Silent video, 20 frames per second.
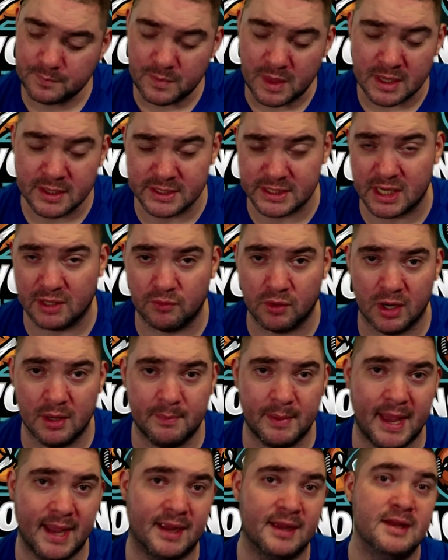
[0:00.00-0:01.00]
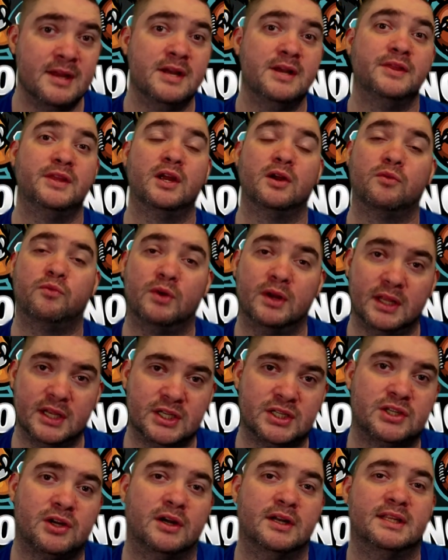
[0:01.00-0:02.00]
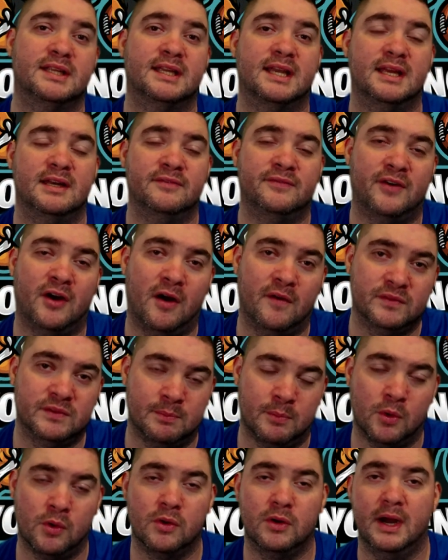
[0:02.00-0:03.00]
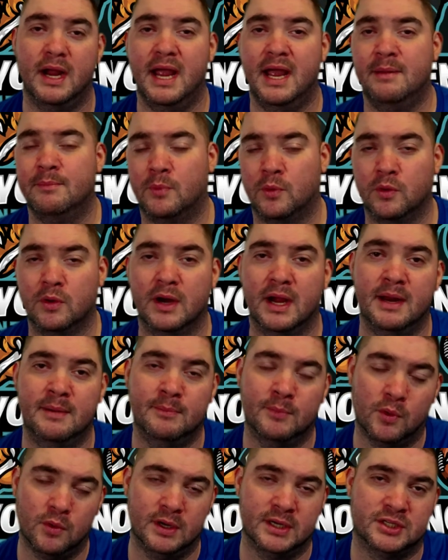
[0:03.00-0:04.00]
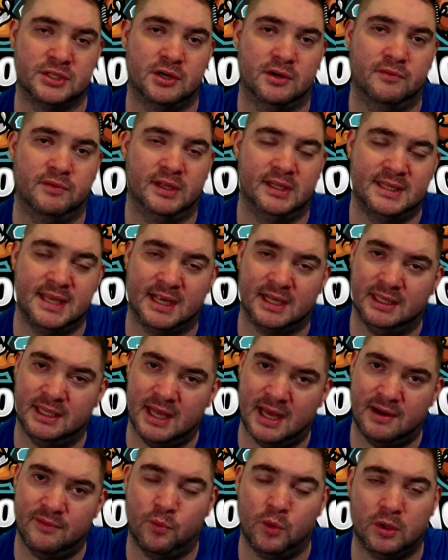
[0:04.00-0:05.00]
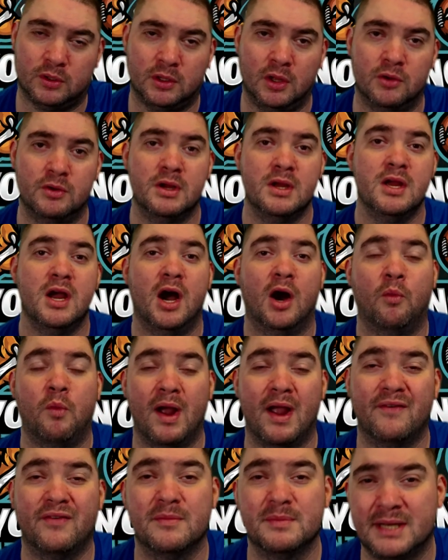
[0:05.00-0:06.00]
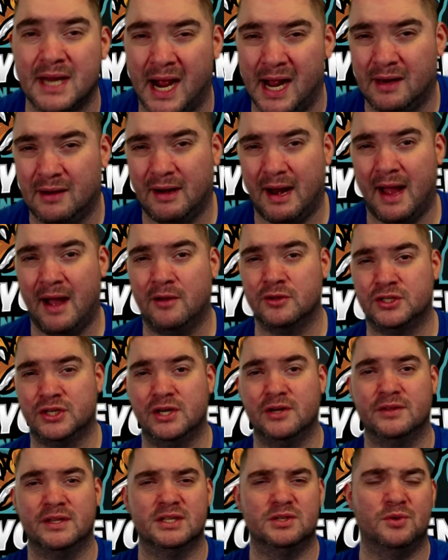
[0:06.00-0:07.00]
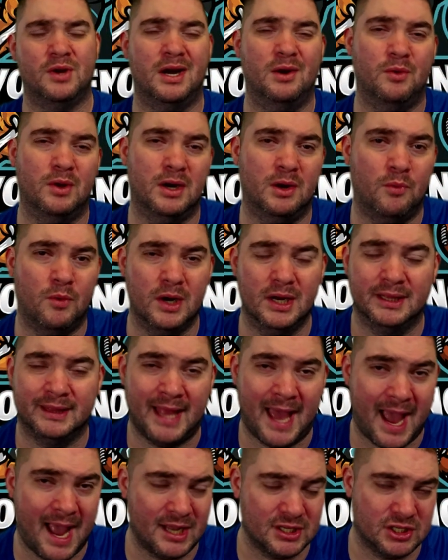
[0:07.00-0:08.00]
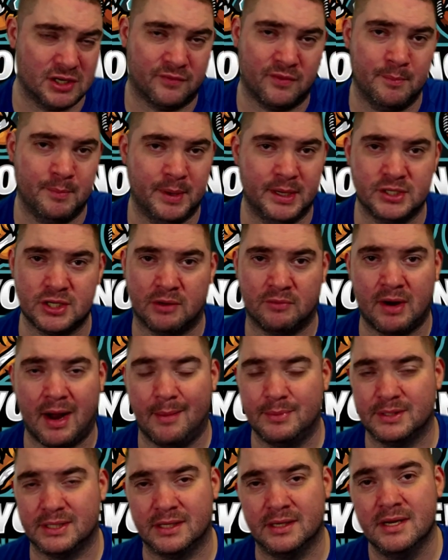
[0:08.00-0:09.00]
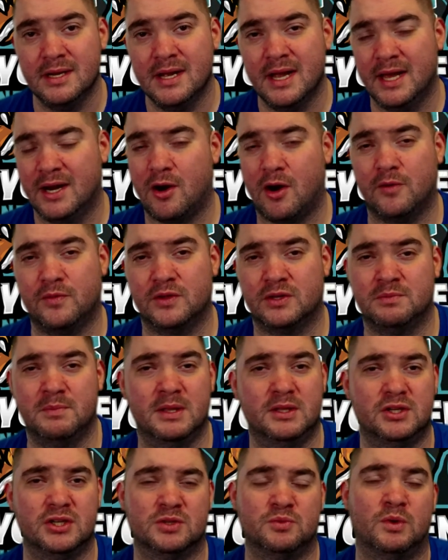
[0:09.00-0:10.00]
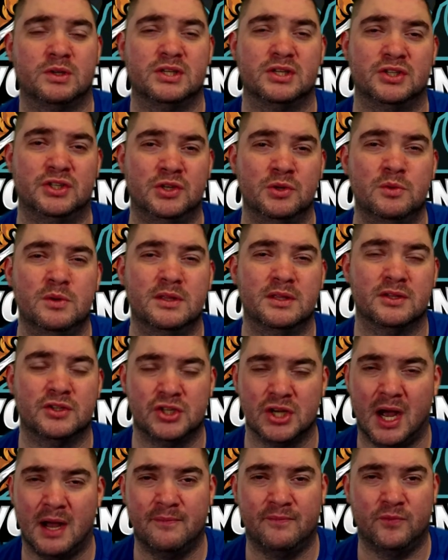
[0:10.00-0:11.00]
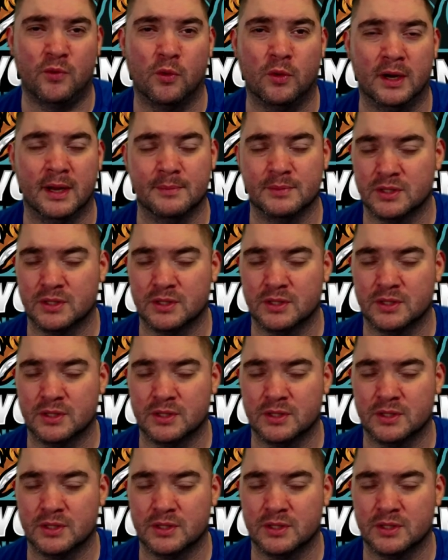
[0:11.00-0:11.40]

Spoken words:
This is a running back. They're really starting to get involved more and more and more. He's starting to really take a lot of workload away from Tyler Allgeier. And this is kind of what I wanted last year from Bijan Robinson. And Arthur Smith just wasn't doing the job for him.